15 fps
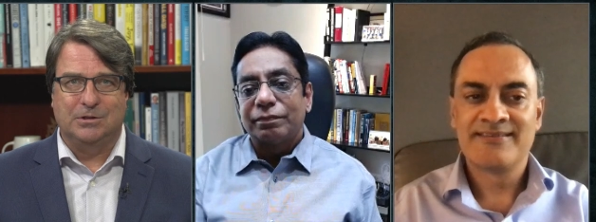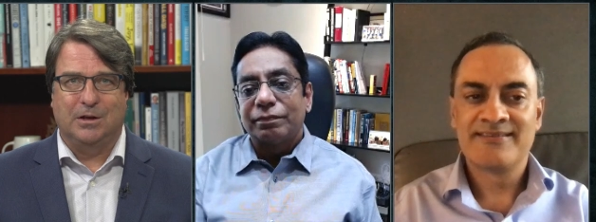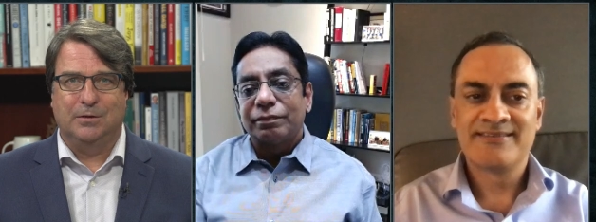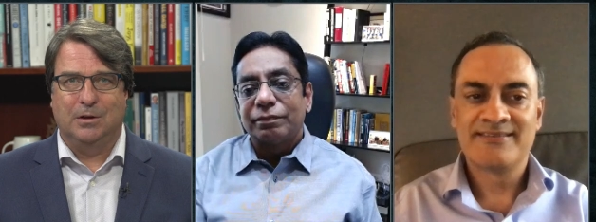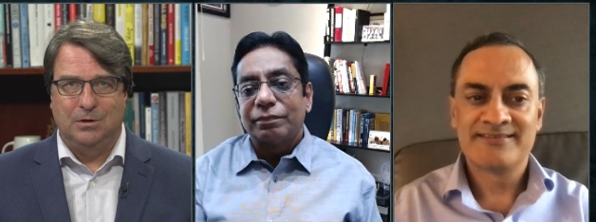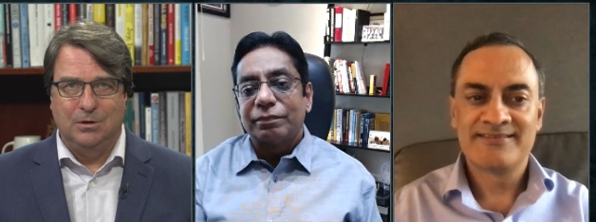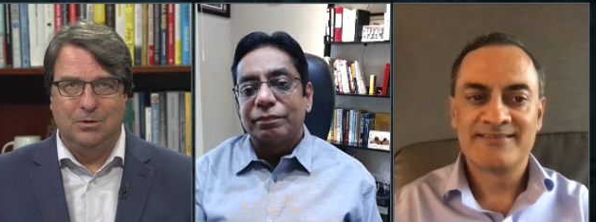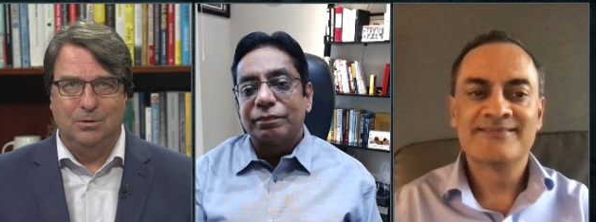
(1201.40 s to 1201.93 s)
Speaker 1: on
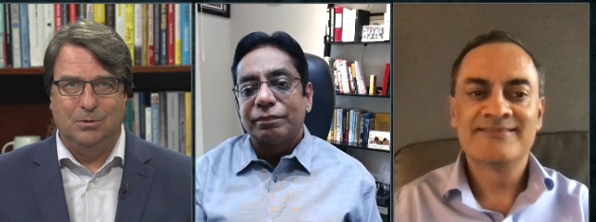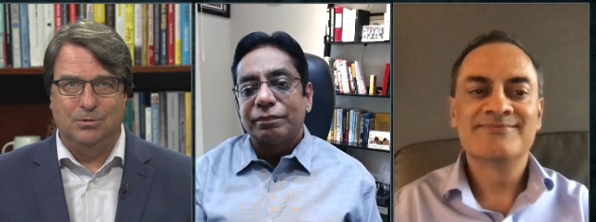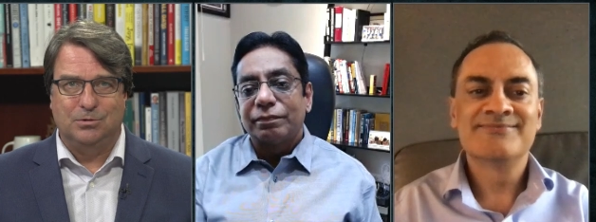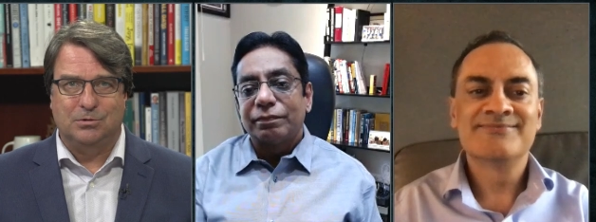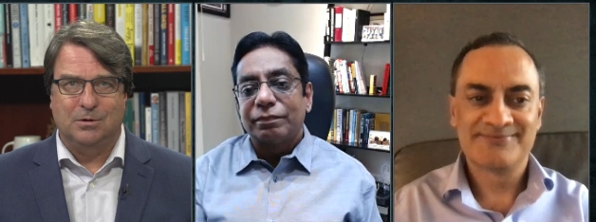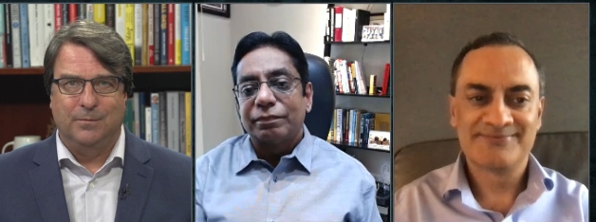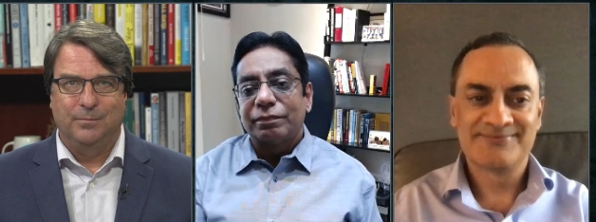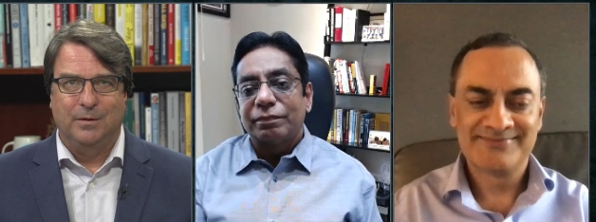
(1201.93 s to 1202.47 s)
the
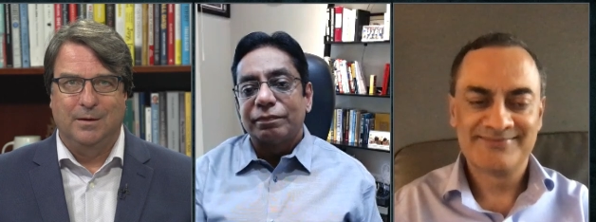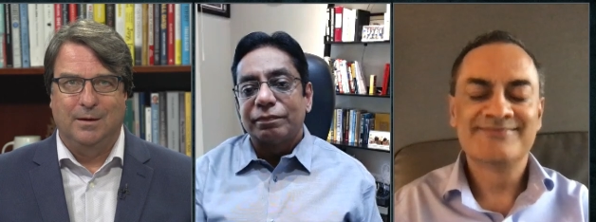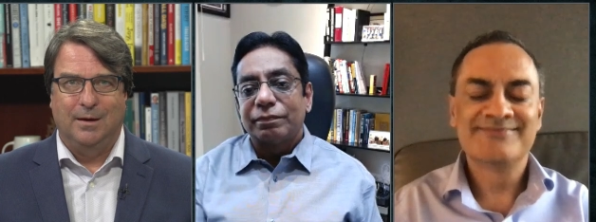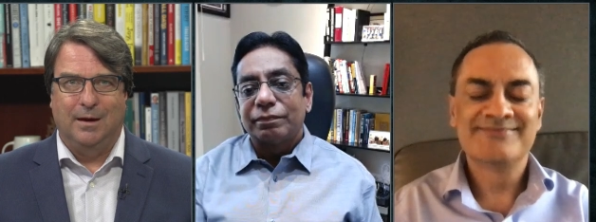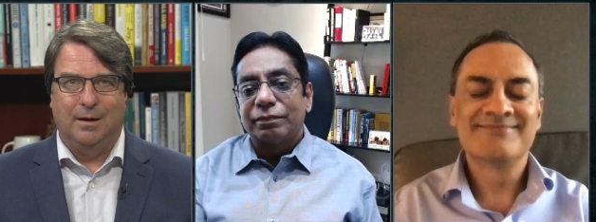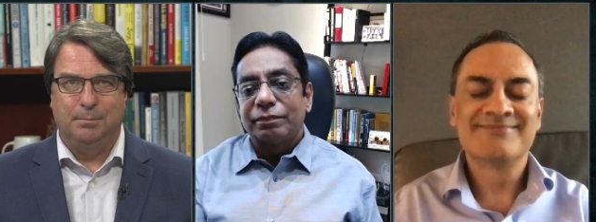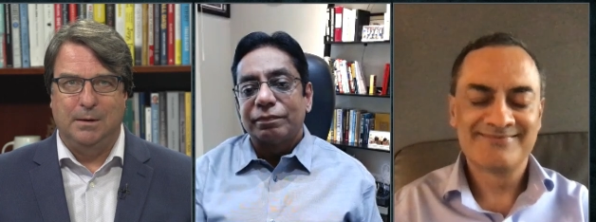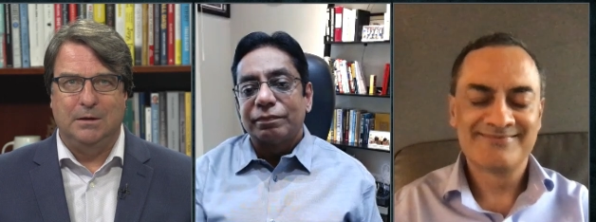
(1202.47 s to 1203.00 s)
news,
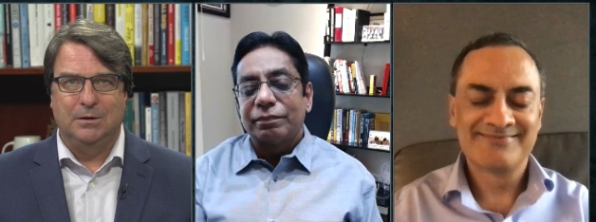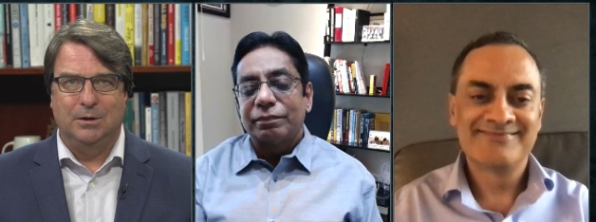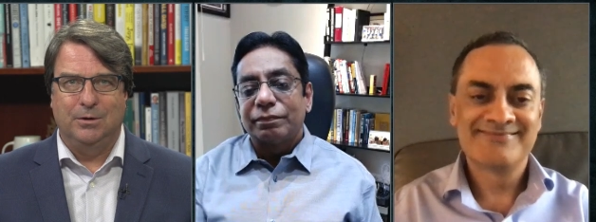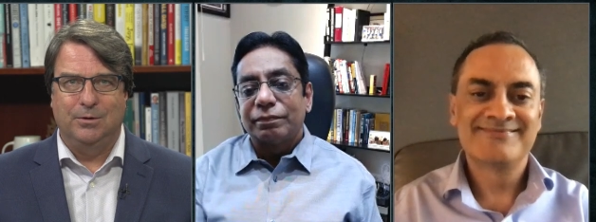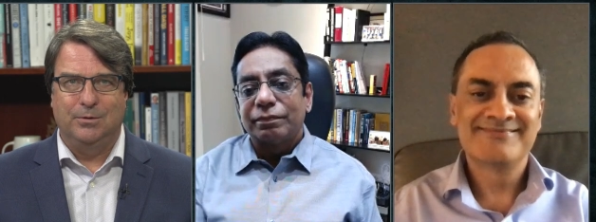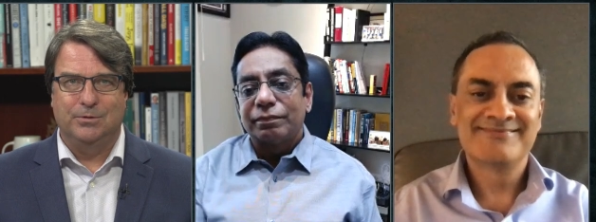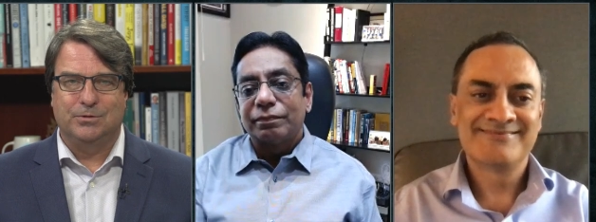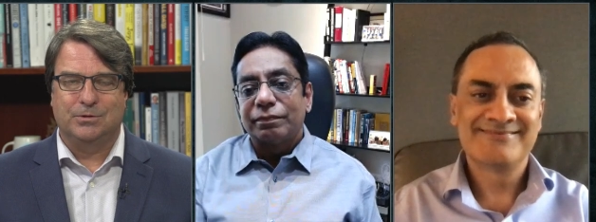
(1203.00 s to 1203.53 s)
uh, big
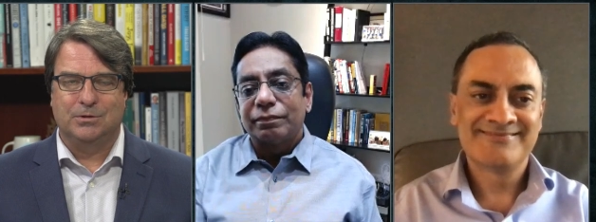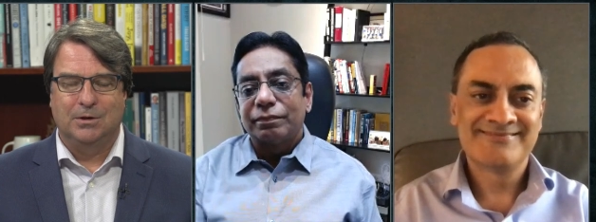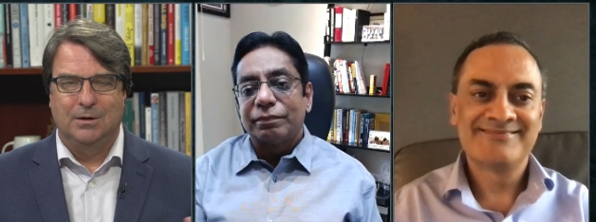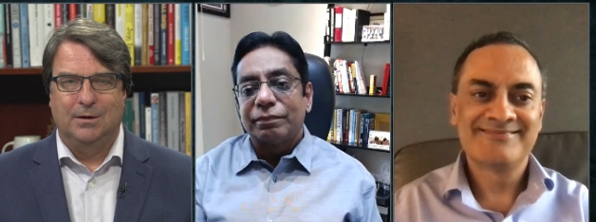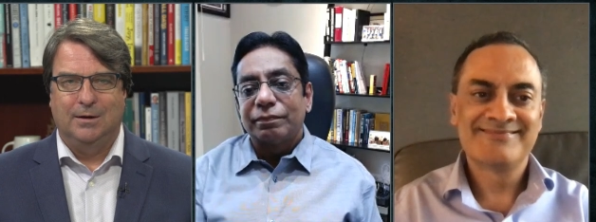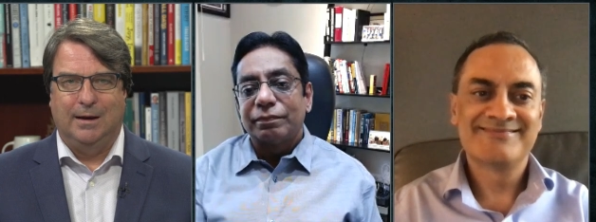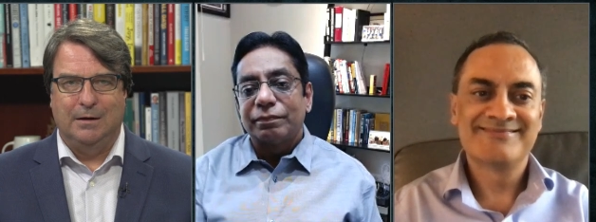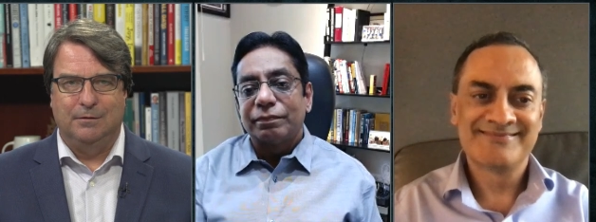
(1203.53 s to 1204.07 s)
news,
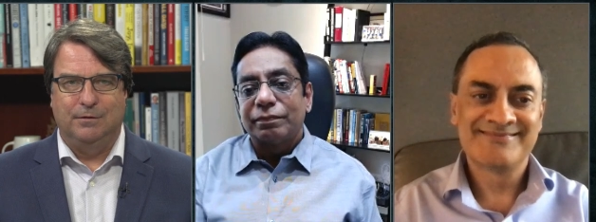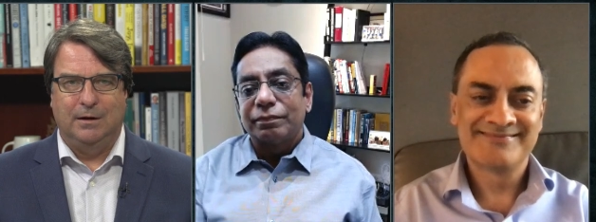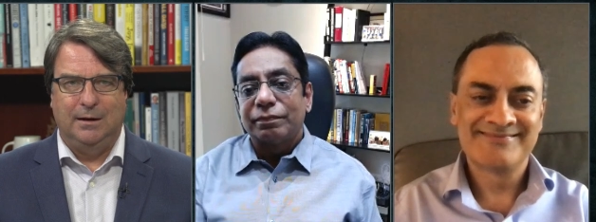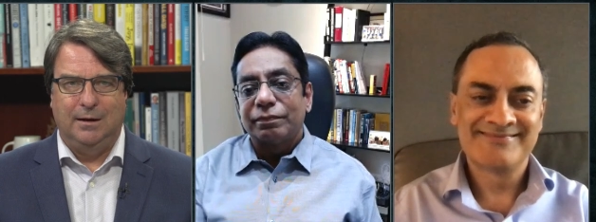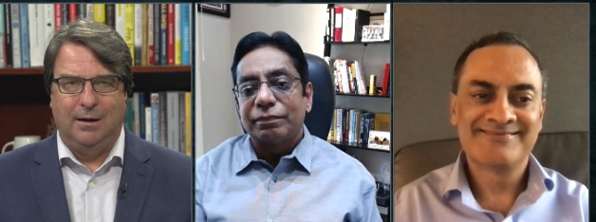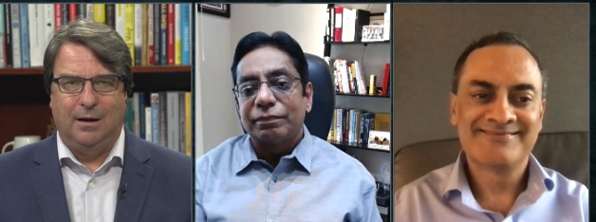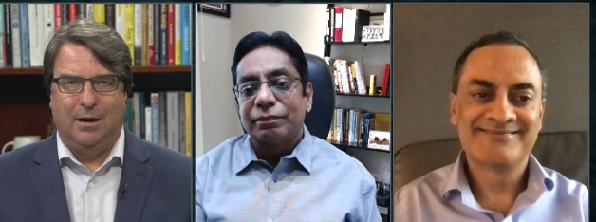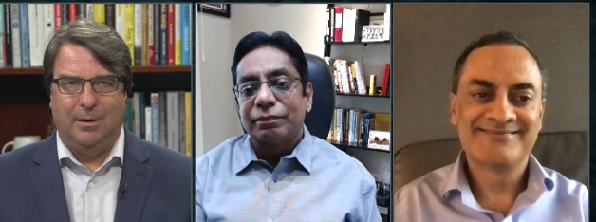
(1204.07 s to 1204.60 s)

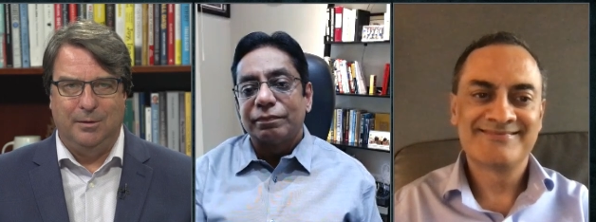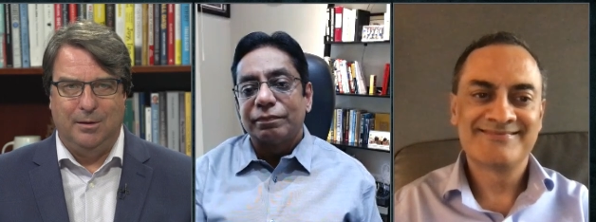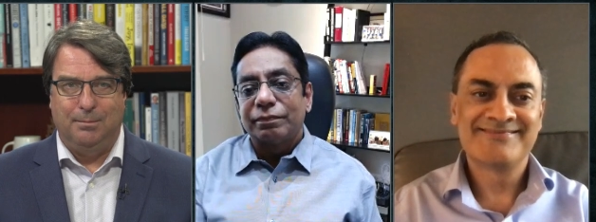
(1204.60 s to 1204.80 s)
NVIDIA on the